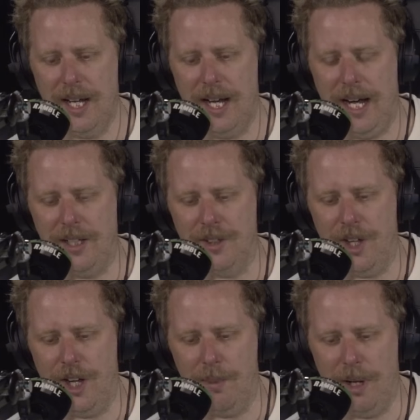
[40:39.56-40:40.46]
And
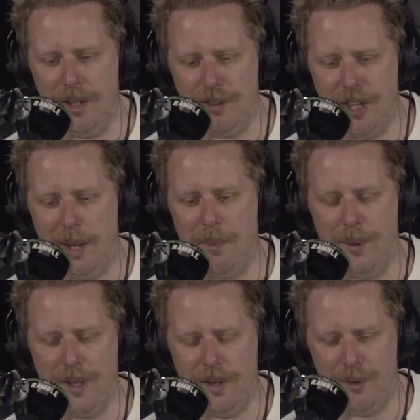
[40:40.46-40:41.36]
at that
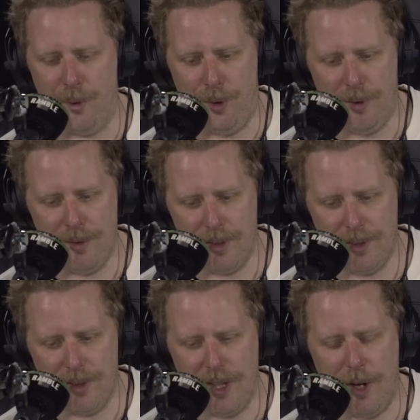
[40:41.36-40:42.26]
point, I thought
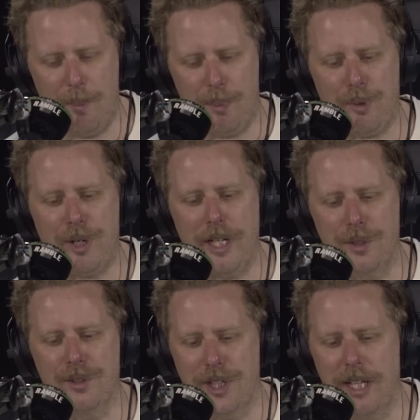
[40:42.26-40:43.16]
they're a pretty
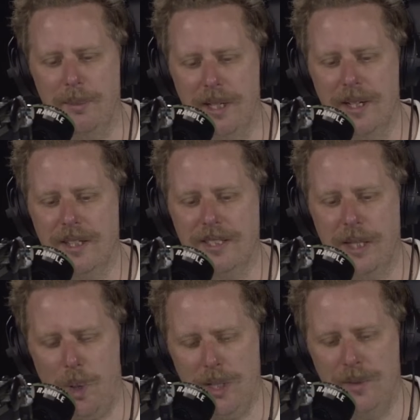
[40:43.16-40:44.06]
good team here because
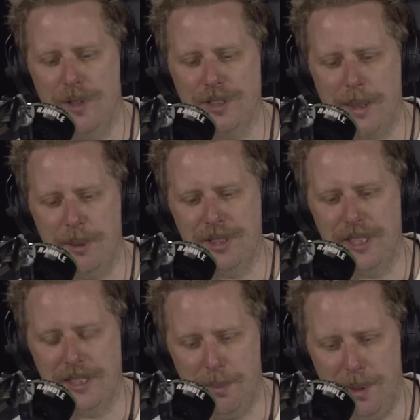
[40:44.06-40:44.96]
they won the first game of the
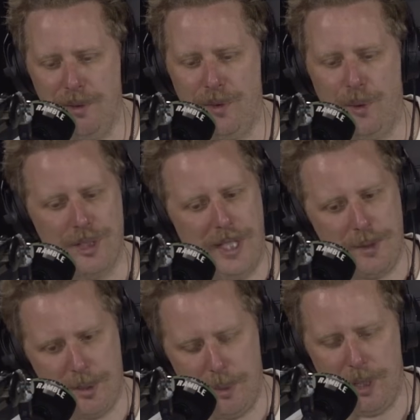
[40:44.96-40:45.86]
season. They beat Forest, and that
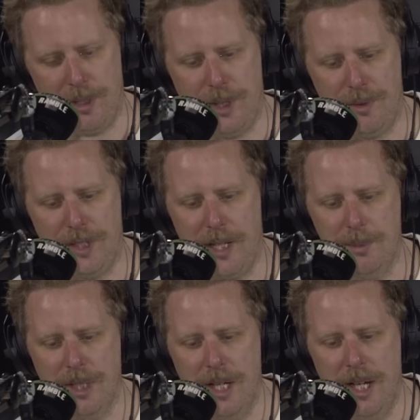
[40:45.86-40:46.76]
was going to be one of the tougher
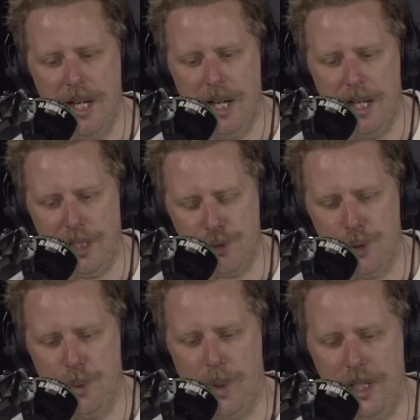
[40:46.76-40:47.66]
games. They
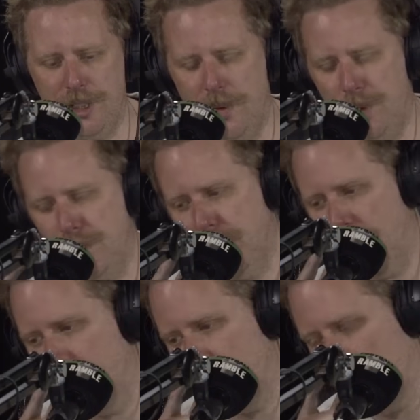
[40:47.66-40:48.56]
drew away at Sheffield
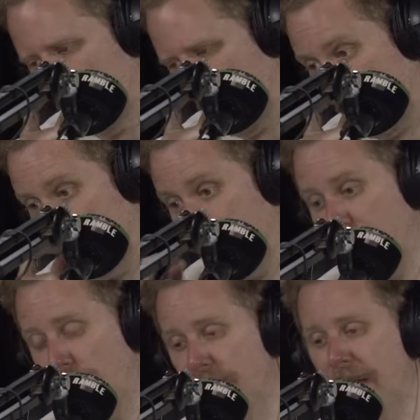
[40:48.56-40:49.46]
United, and they
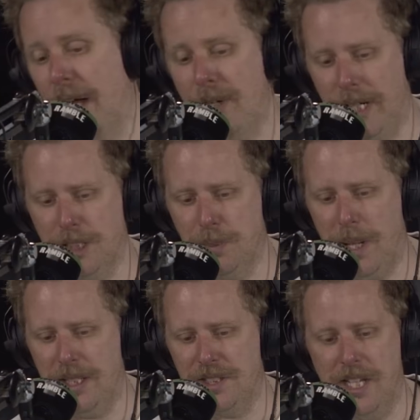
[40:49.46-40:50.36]
turned that around against
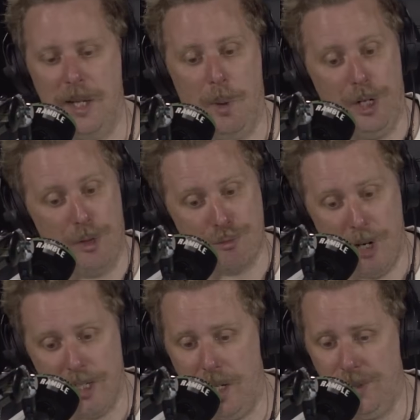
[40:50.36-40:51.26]
Palace, and they went on a
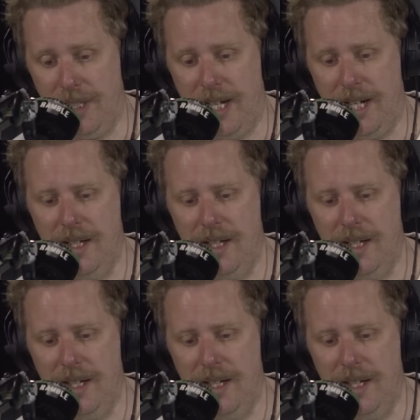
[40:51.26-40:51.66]
run after that.